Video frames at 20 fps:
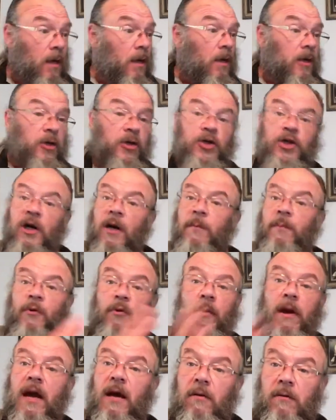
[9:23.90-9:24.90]
jump
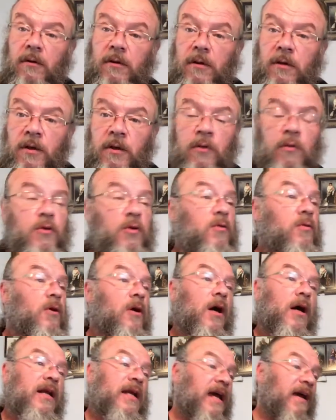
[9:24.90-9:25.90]
around. You do
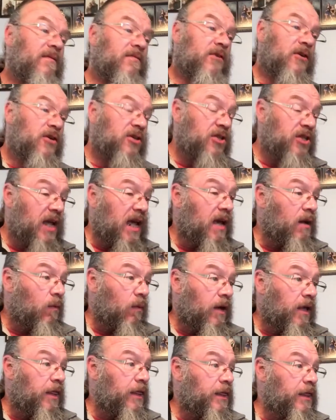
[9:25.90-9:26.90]
not have to stay
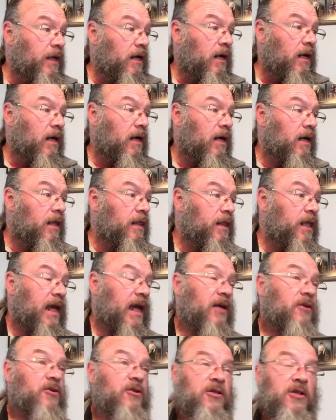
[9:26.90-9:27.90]
with the
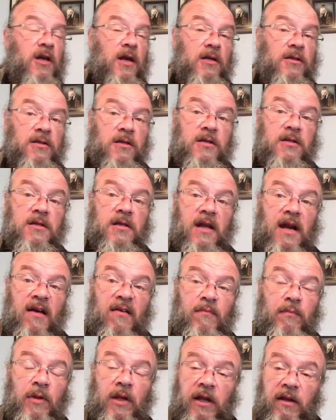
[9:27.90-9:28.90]
exercises that
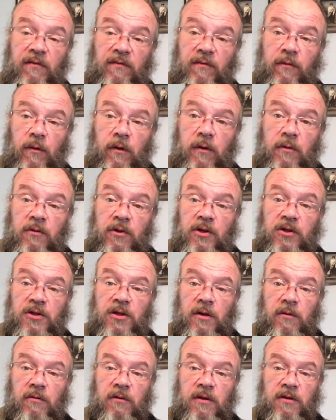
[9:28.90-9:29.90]
I've played for you just
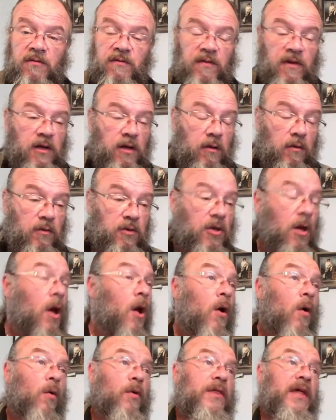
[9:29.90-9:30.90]
here in these videos,
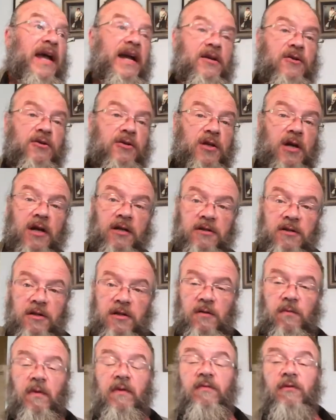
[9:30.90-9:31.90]
or the exercises
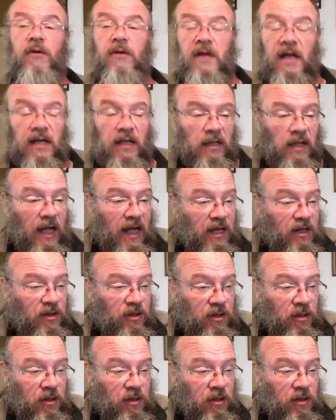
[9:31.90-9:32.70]
that we've looked at in class.